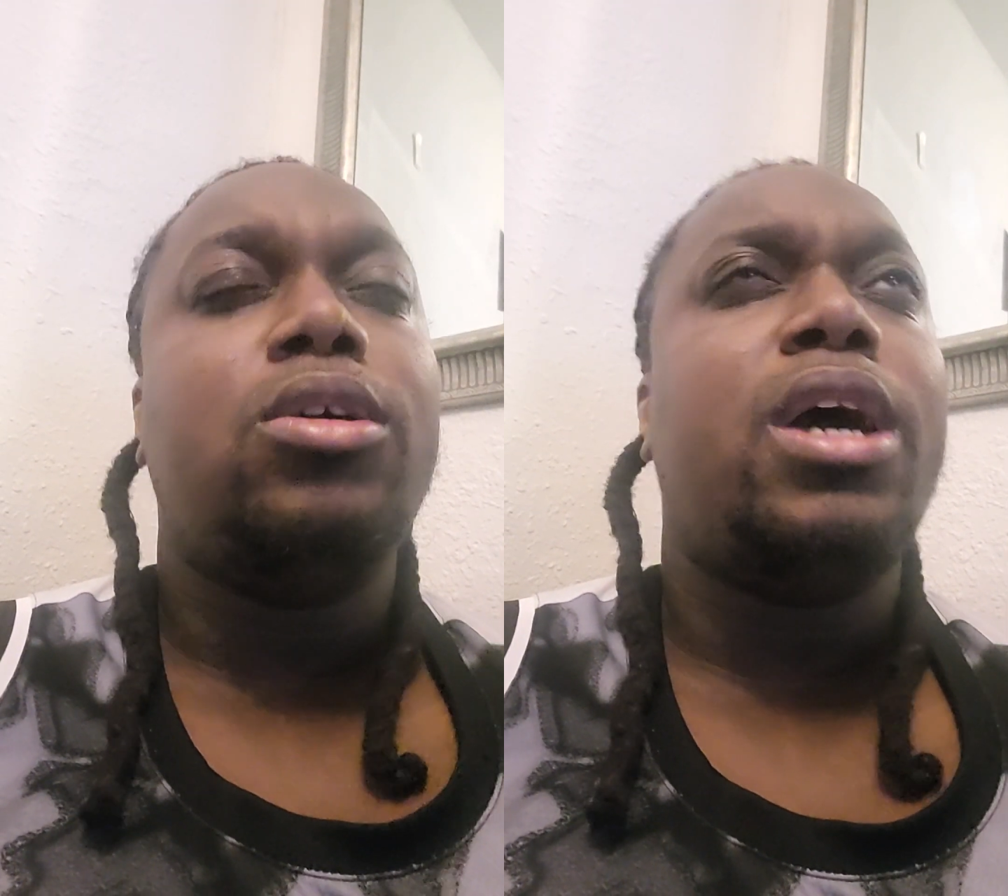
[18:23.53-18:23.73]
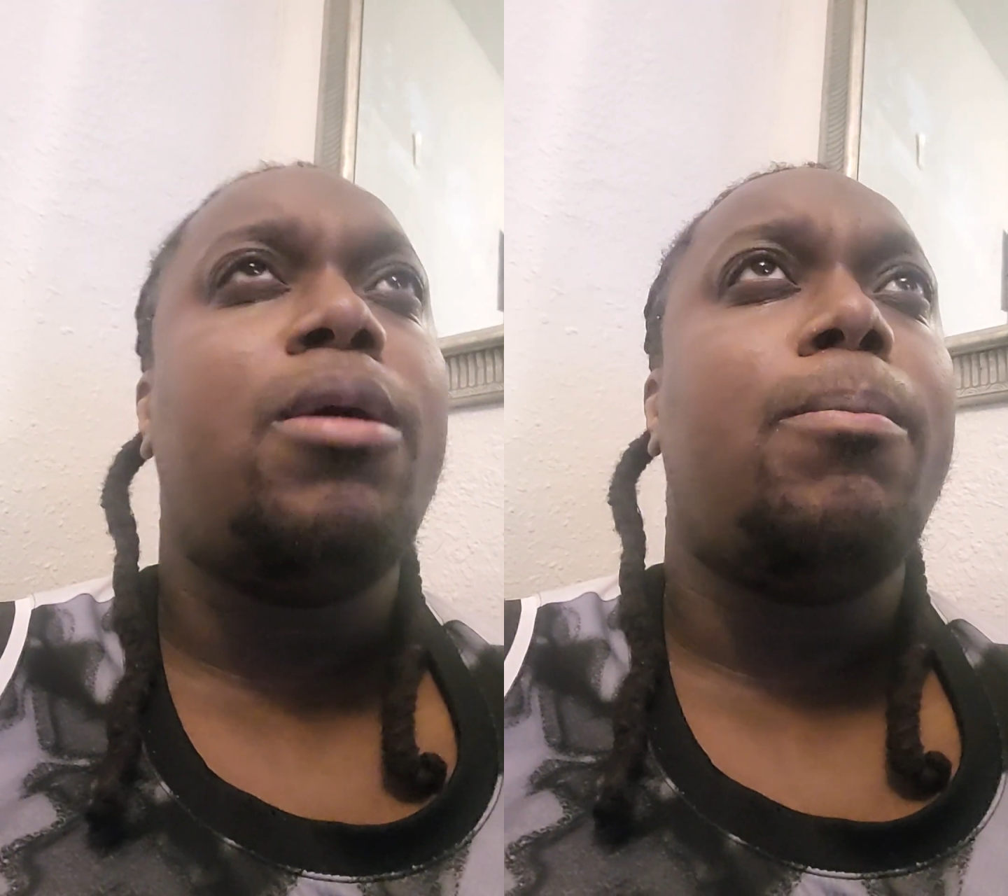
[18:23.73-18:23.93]

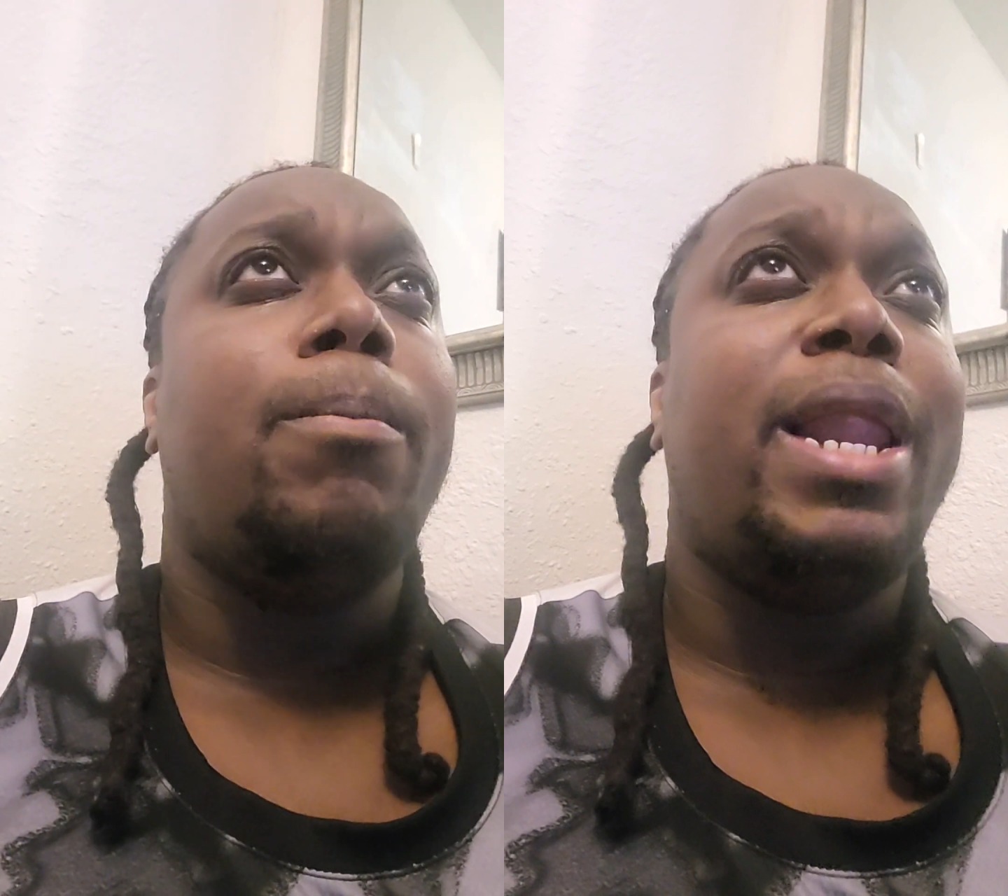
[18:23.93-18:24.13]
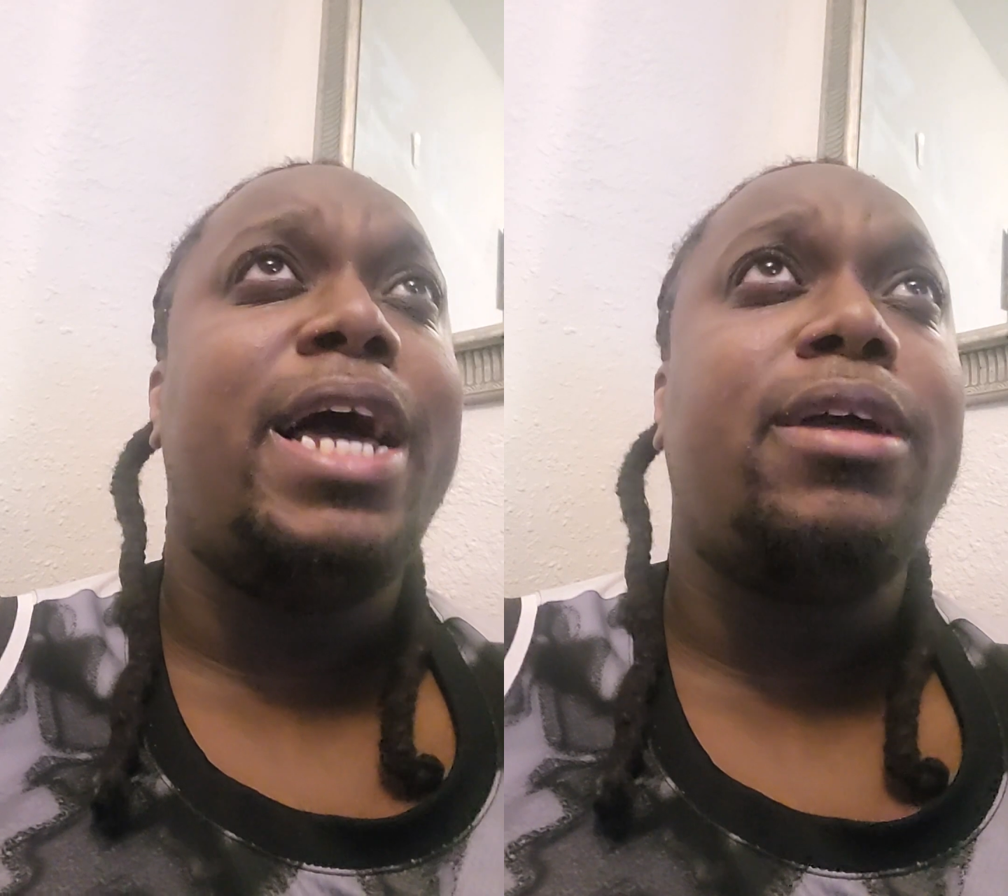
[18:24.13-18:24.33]
You
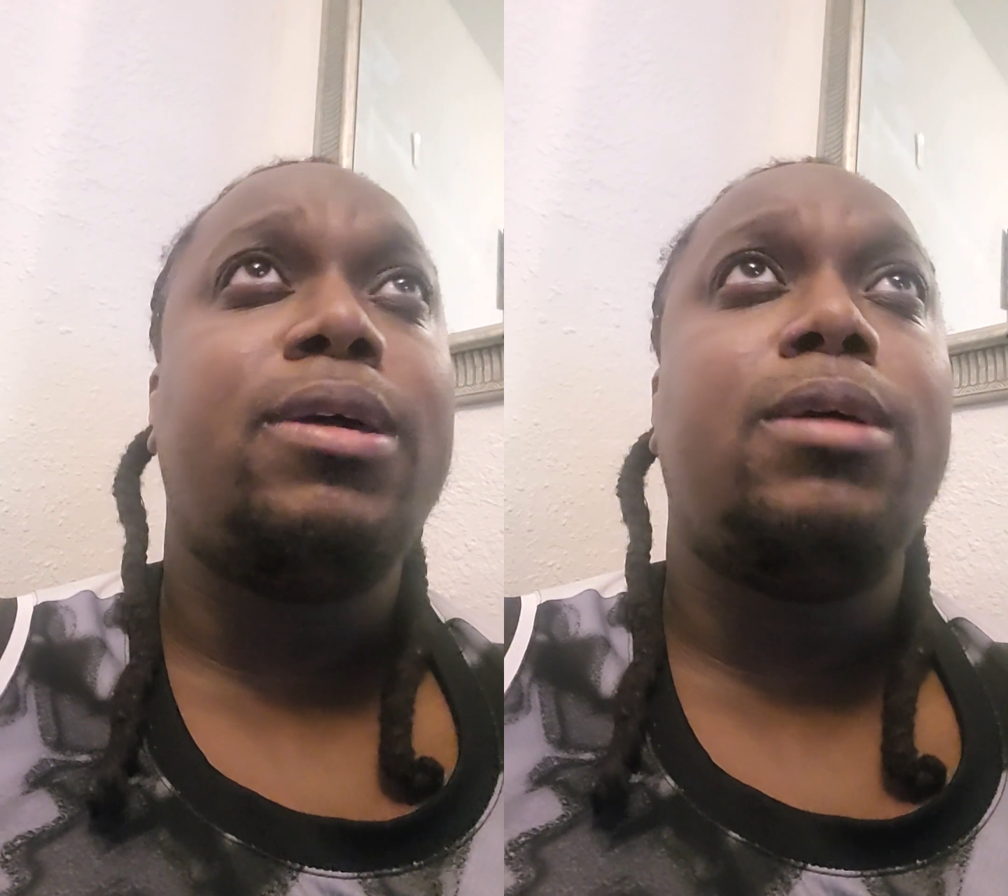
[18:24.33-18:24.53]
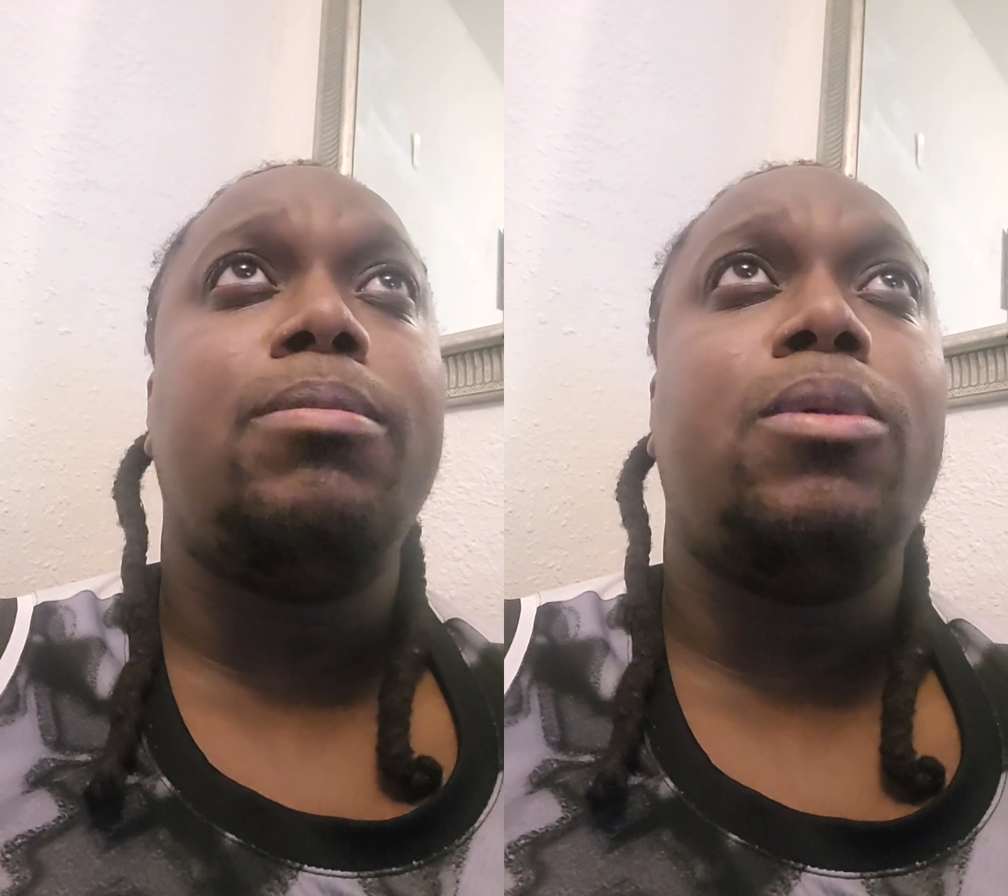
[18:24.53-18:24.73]
got black
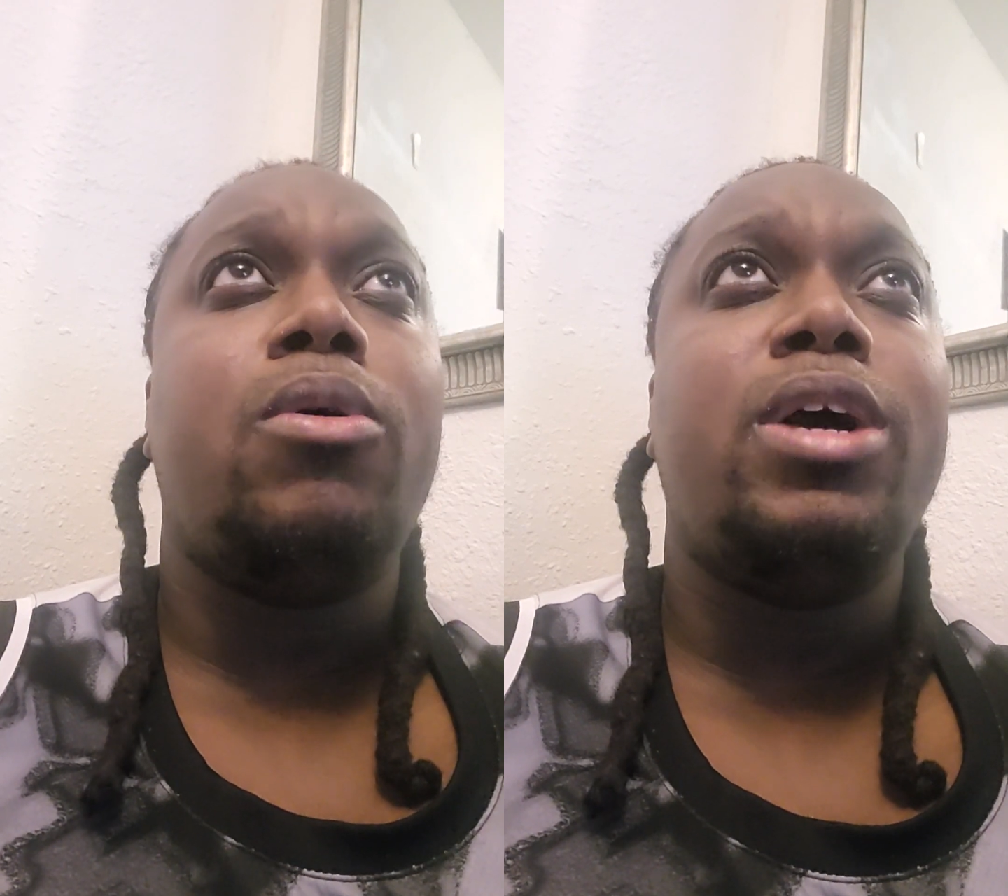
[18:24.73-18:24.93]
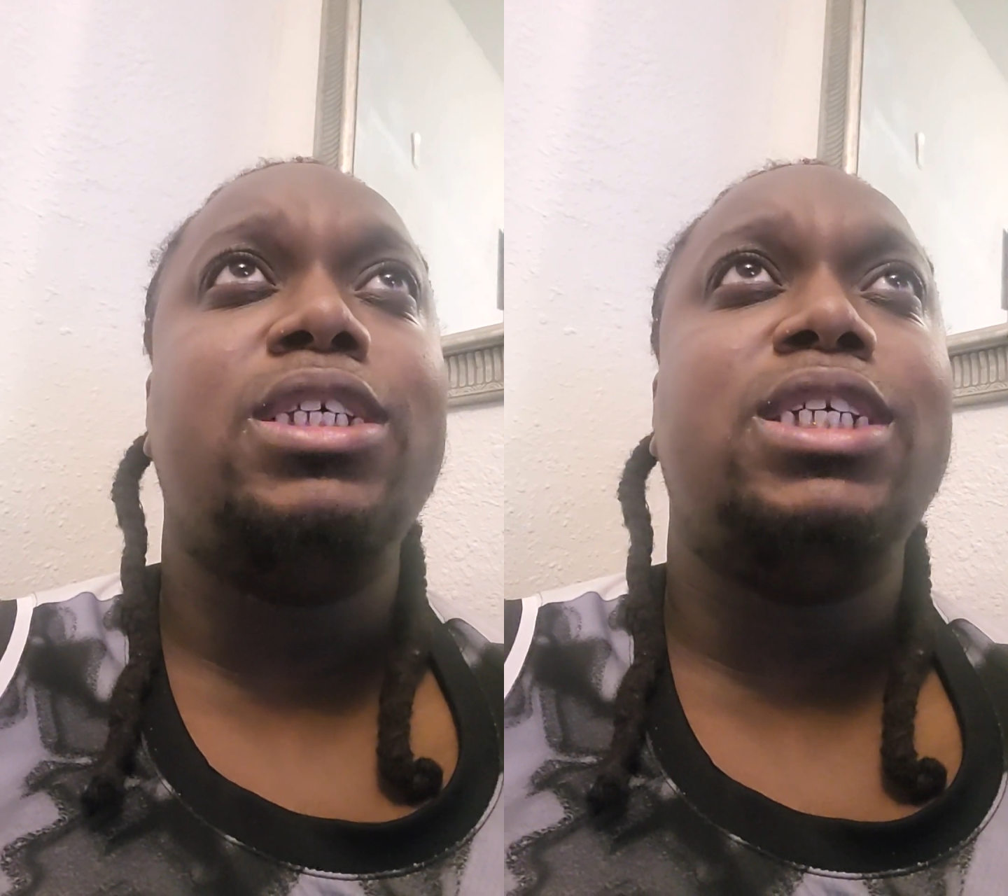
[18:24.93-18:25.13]

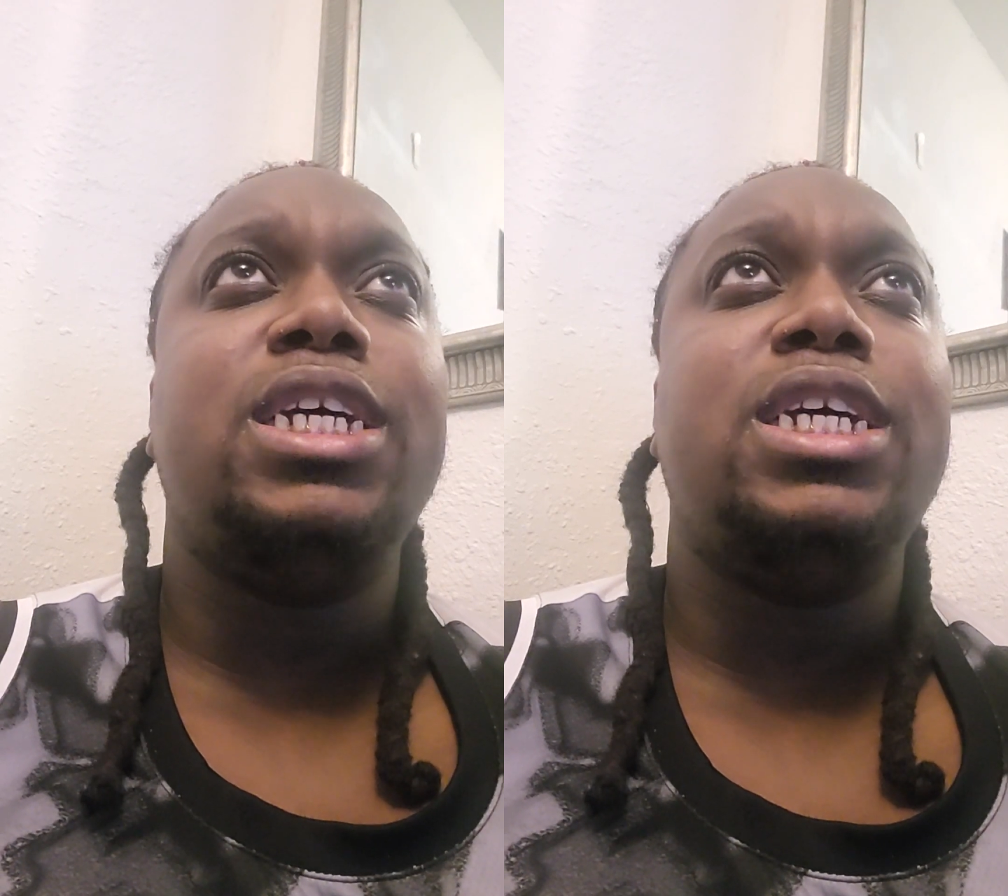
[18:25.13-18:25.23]
boys,